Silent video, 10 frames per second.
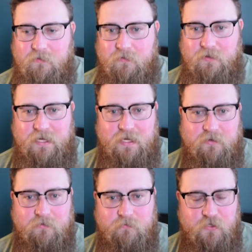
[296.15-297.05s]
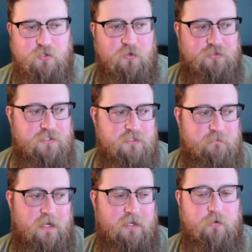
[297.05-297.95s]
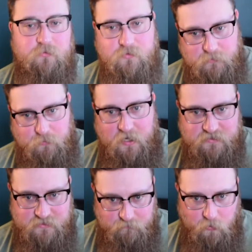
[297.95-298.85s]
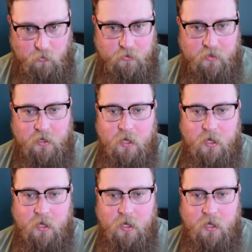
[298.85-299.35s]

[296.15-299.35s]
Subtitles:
the visuals just make you depressed and bored.